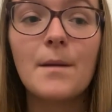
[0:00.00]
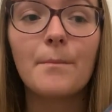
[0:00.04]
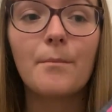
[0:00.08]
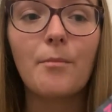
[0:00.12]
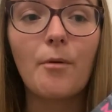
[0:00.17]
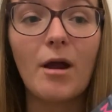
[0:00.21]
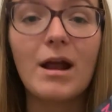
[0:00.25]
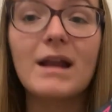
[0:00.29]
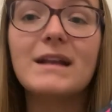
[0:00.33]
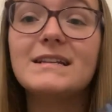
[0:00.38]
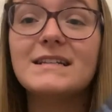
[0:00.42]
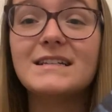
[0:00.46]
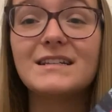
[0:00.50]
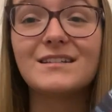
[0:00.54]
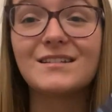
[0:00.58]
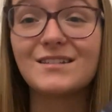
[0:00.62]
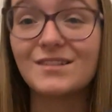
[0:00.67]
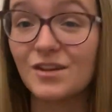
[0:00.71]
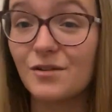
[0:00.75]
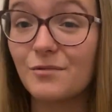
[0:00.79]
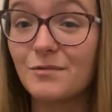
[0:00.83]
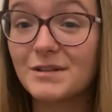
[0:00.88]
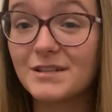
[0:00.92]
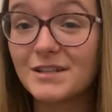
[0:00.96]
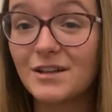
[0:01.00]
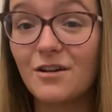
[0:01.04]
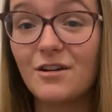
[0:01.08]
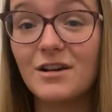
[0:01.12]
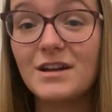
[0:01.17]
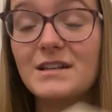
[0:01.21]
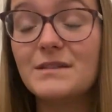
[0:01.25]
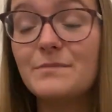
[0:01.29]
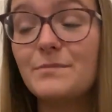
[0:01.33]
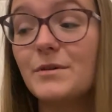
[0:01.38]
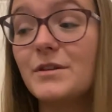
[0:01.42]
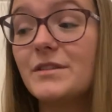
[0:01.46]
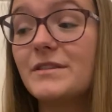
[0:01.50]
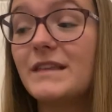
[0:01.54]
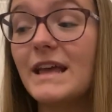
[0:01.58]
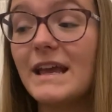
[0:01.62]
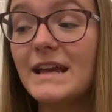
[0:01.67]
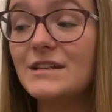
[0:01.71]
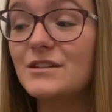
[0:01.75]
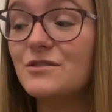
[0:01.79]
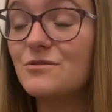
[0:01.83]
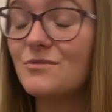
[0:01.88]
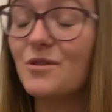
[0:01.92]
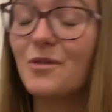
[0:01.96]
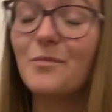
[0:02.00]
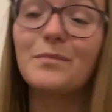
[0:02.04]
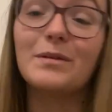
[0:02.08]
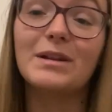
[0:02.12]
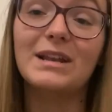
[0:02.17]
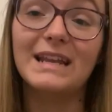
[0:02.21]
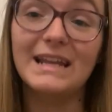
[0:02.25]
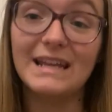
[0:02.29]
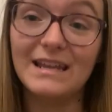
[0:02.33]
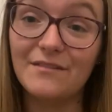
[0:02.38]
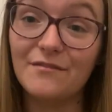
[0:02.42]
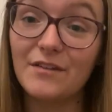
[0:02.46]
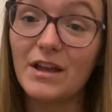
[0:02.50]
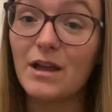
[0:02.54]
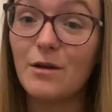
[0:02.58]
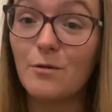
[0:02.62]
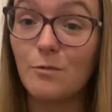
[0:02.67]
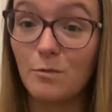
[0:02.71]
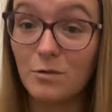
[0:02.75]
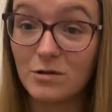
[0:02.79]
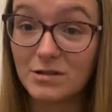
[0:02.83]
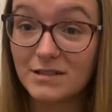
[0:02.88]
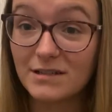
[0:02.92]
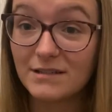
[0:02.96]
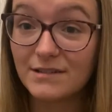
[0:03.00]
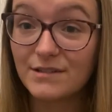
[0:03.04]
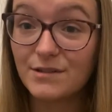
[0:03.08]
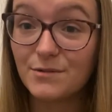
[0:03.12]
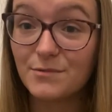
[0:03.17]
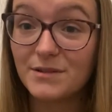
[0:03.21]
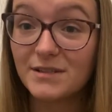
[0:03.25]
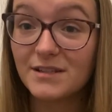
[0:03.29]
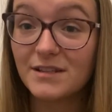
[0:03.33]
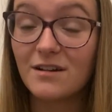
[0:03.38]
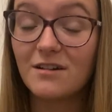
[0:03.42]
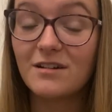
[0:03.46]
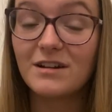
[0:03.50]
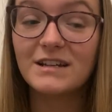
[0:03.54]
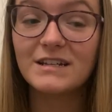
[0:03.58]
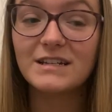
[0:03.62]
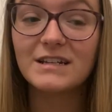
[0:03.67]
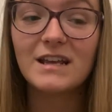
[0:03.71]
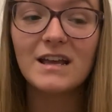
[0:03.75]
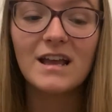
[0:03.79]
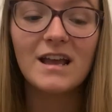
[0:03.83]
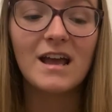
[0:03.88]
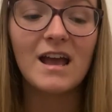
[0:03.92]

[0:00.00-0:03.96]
branded a suicide, but they do not believe it was a suicide.